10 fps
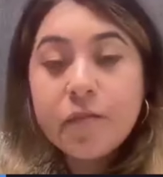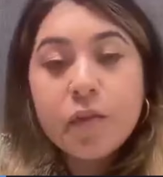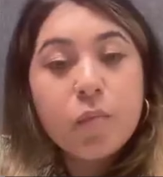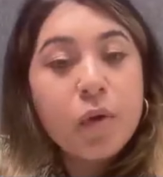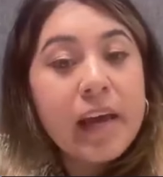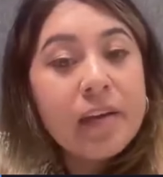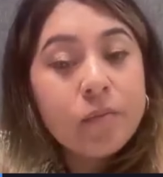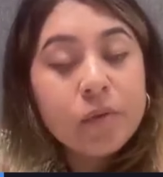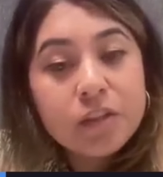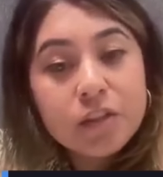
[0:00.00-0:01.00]
From what I've
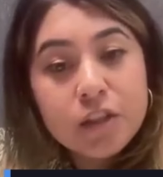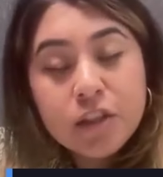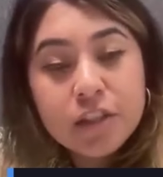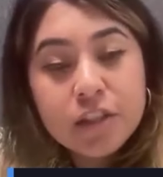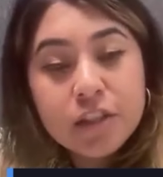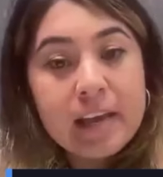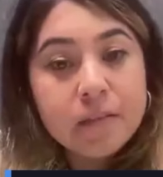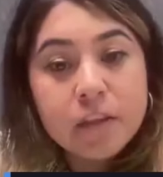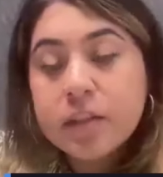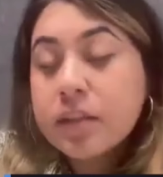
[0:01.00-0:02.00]
researched and I have
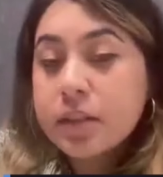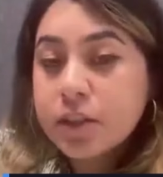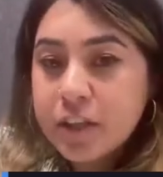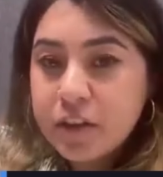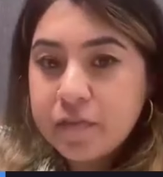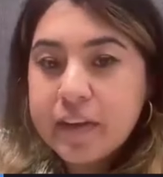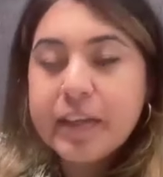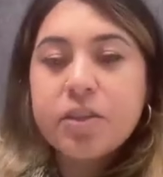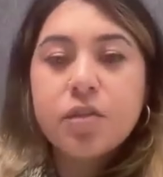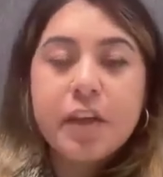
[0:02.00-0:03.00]
looked, so there's other
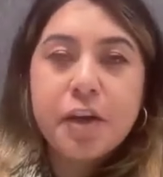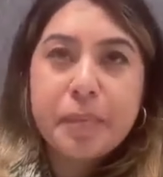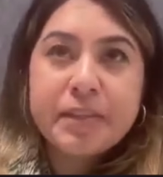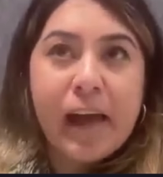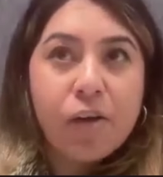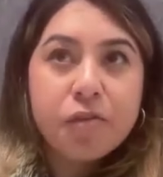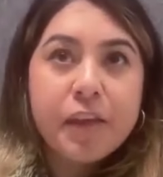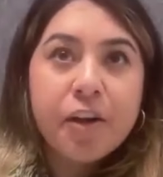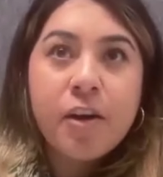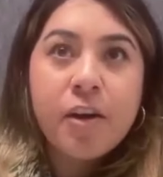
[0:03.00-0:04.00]
financial therapists out
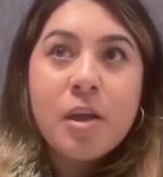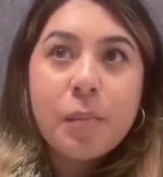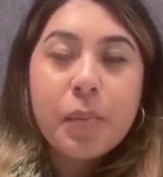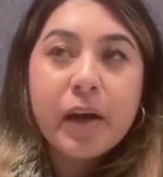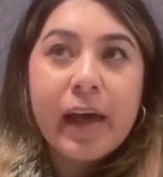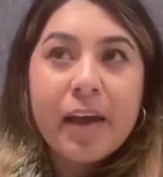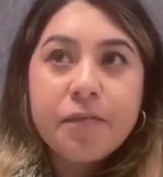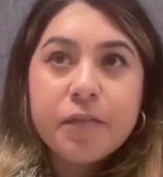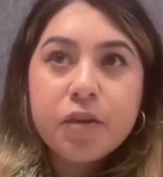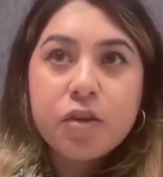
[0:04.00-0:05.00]
there, but I
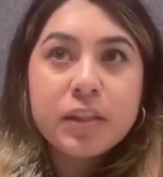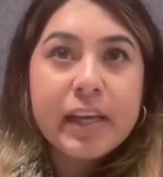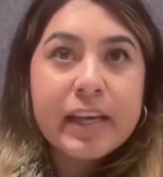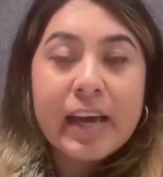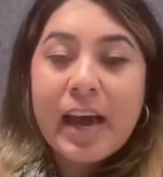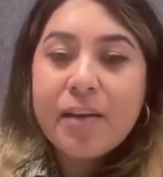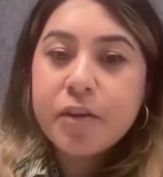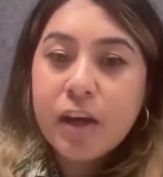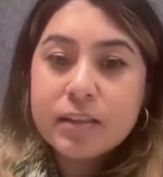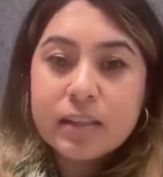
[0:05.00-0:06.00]
feel like I have
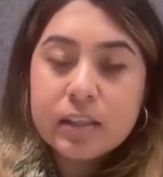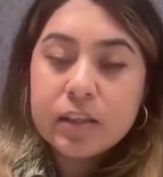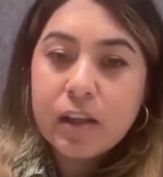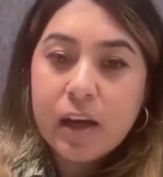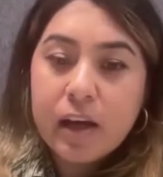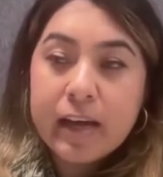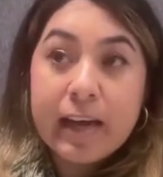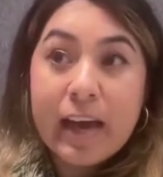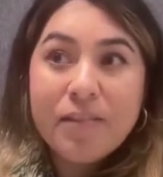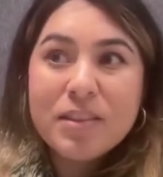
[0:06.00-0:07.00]
not seen a lot. I
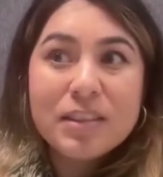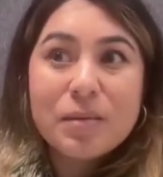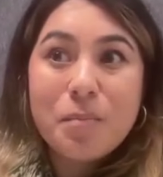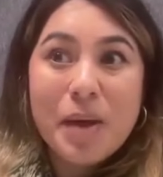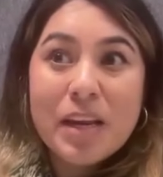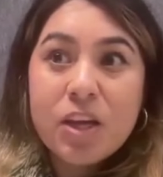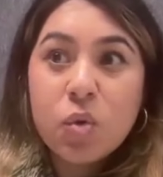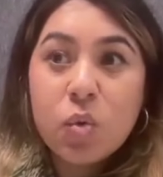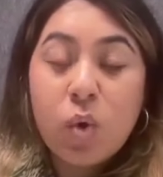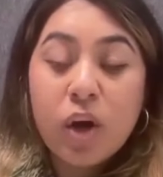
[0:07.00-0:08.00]
haven't seen many
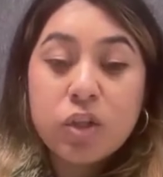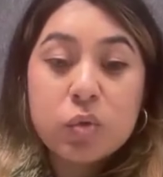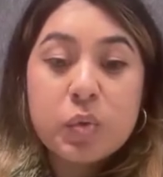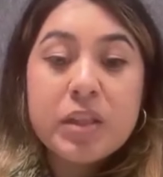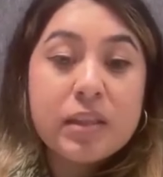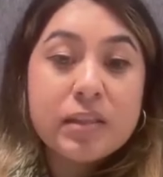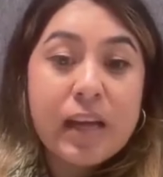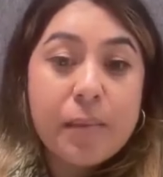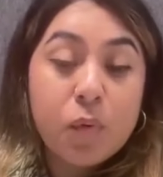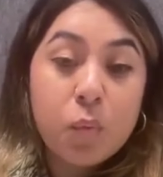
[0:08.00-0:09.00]
who are doing this
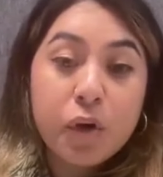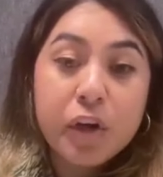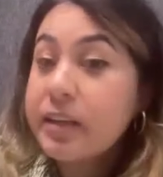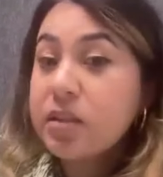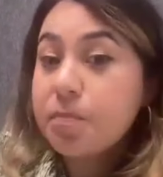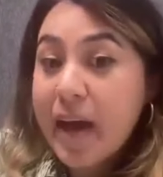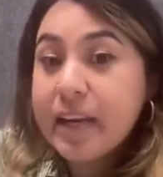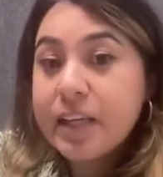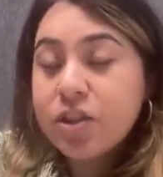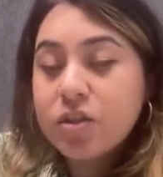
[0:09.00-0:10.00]
type of work in
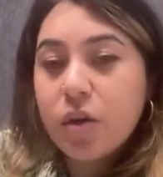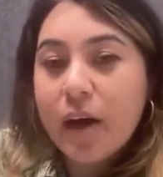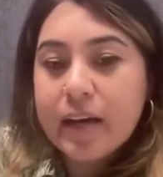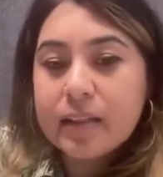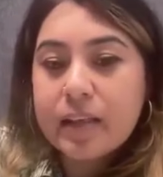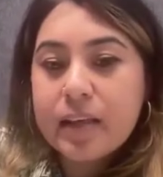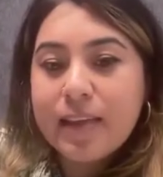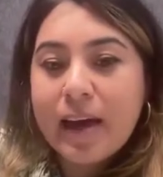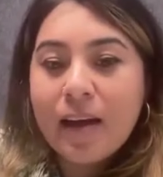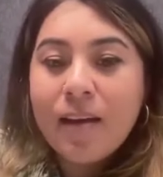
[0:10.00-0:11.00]
Spanish. So I think
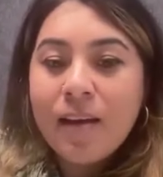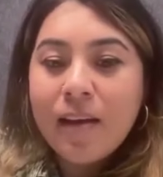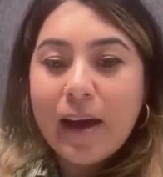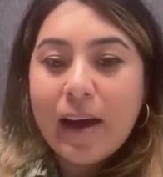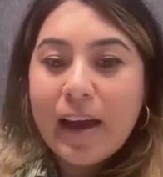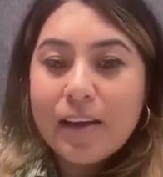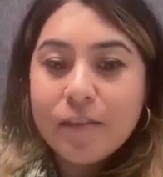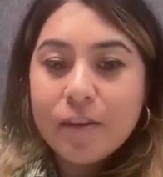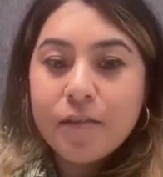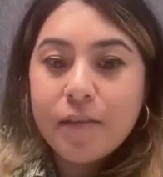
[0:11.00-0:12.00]
that I have
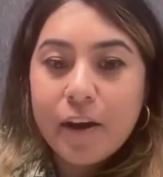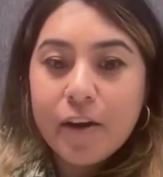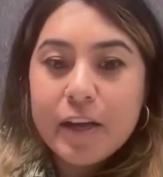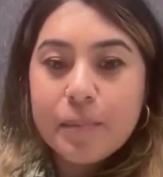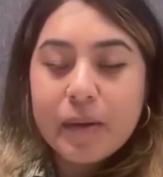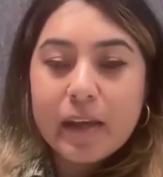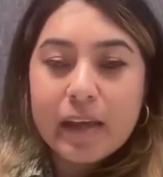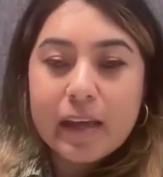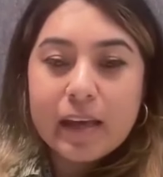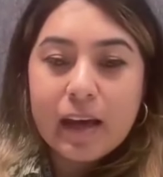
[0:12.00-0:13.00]
a very
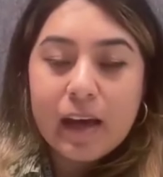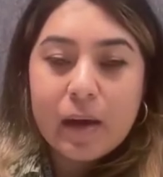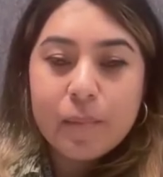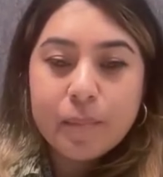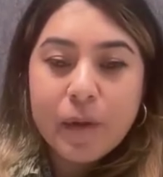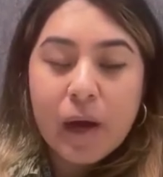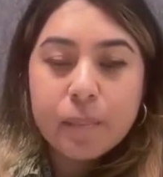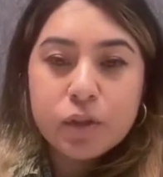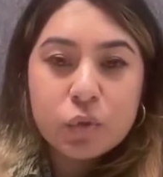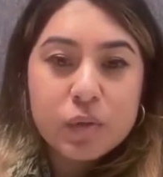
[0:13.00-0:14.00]
big
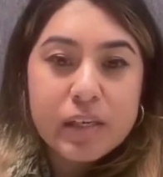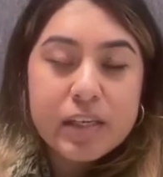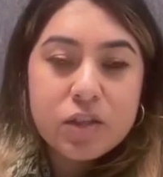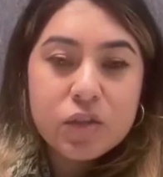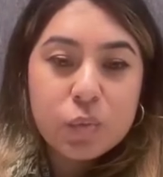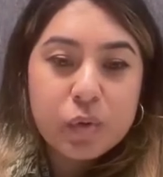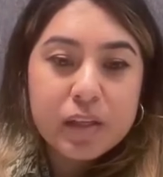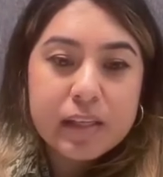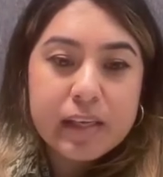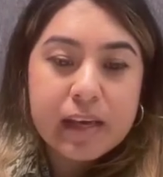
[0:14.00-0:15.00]
opportunity to
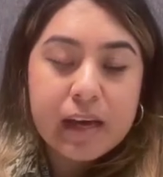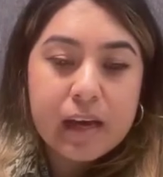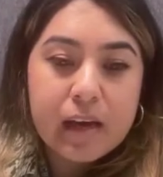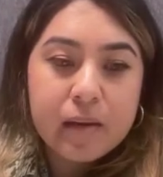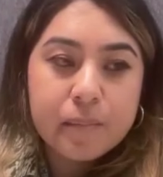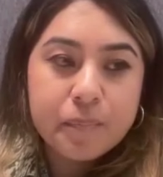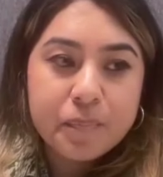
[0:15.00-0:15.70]
really target